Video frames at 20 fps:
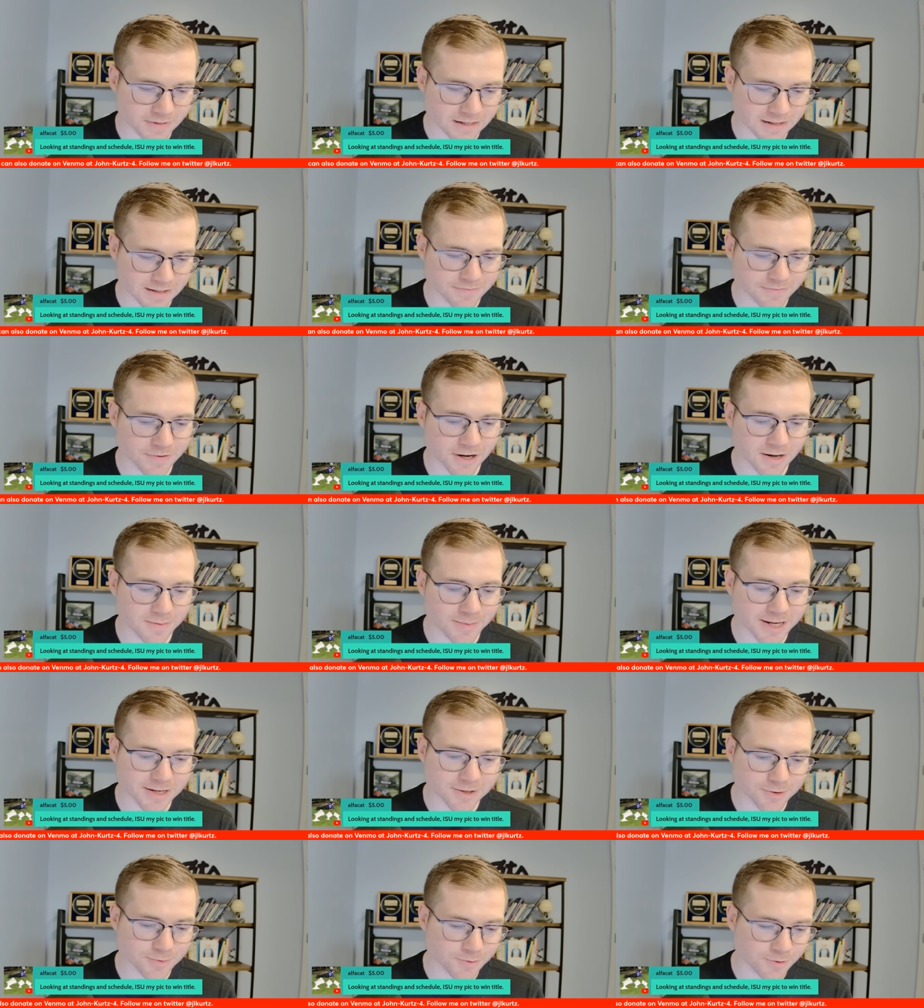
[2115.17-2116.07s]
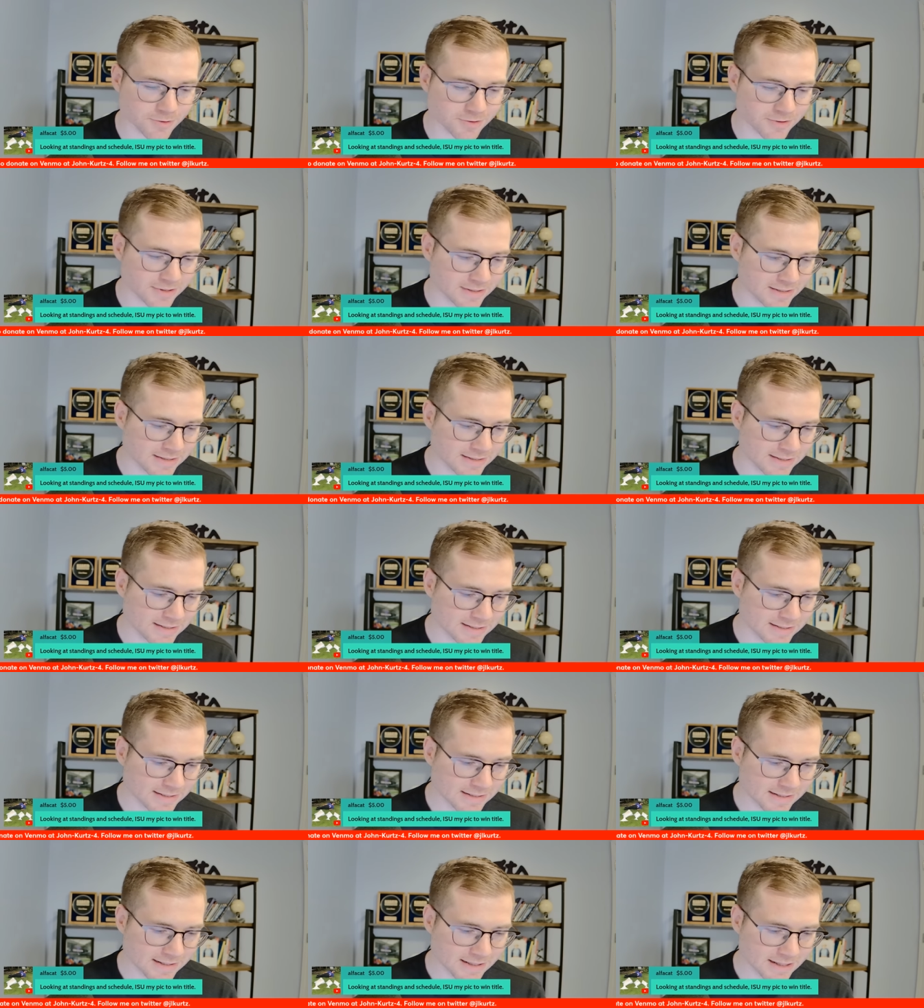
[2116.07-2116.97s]
That's very manageable.
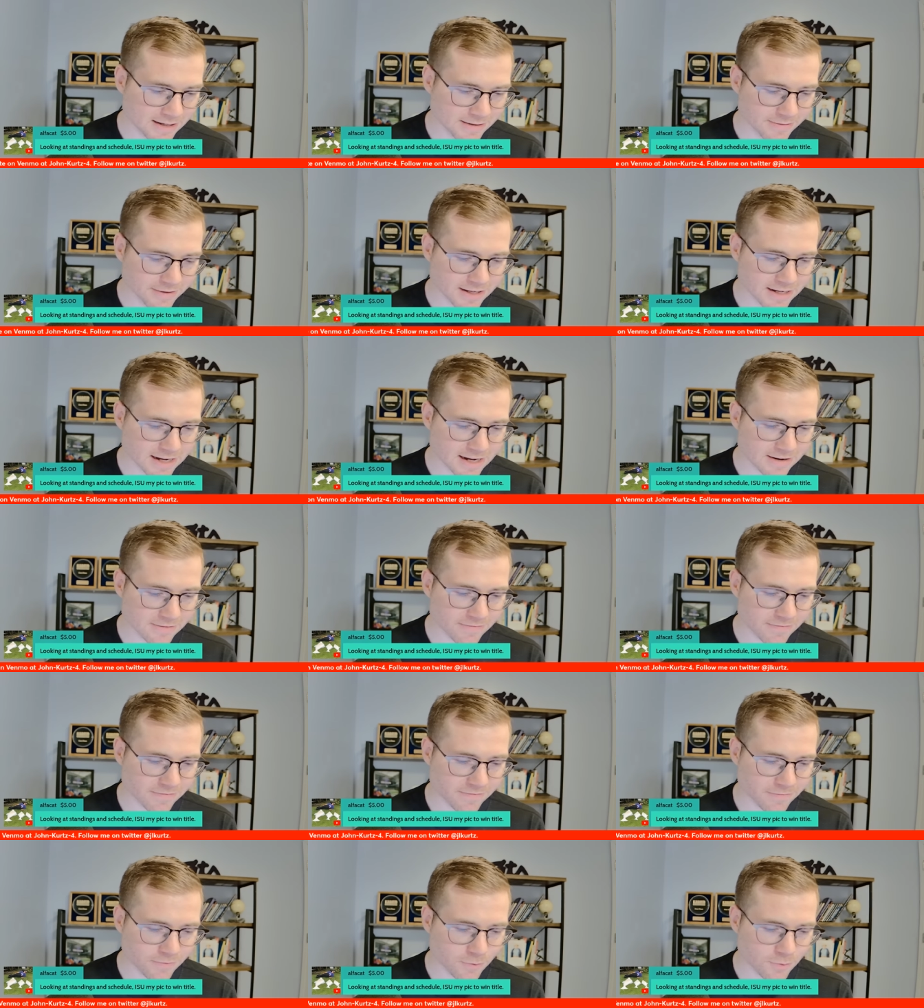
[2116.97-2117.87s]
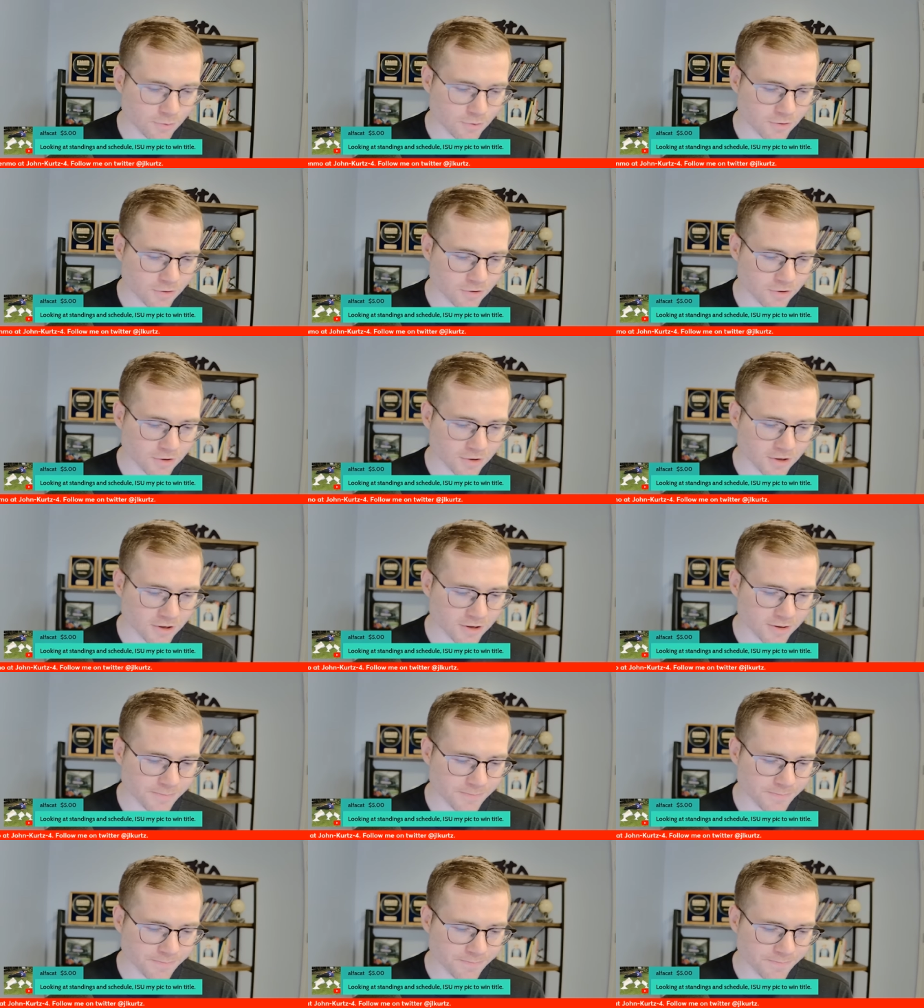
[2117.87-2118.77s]
They've got four